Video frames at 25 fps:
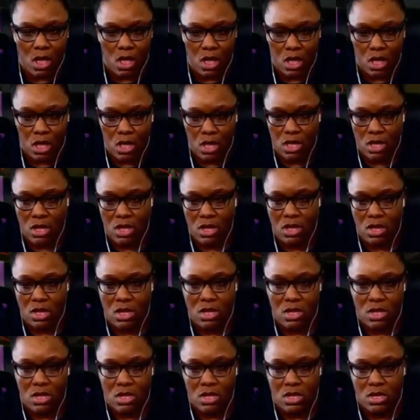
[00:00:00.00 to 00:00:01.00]

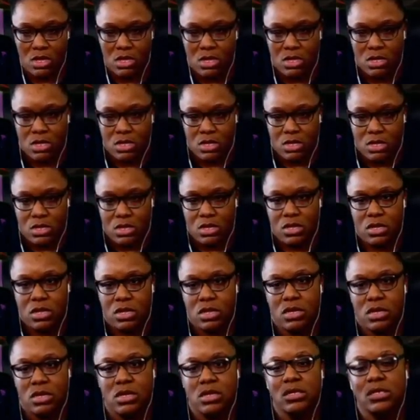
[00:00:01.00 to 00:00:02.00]

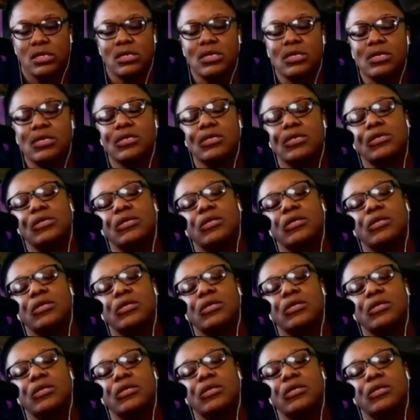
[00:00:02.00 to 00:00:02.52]
(no one is talking)